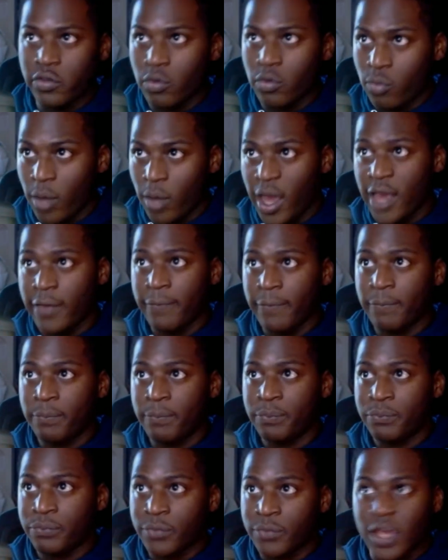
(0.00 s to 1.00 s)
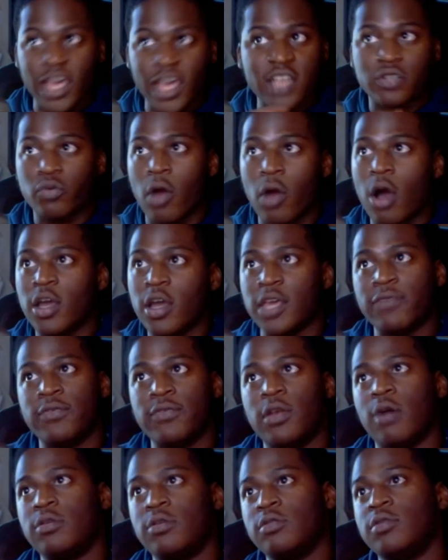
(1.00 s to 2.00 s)
way it's wrong if you
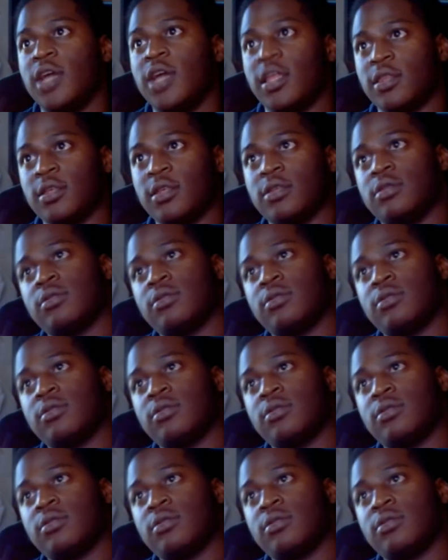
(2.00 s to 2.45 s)
don't do nothing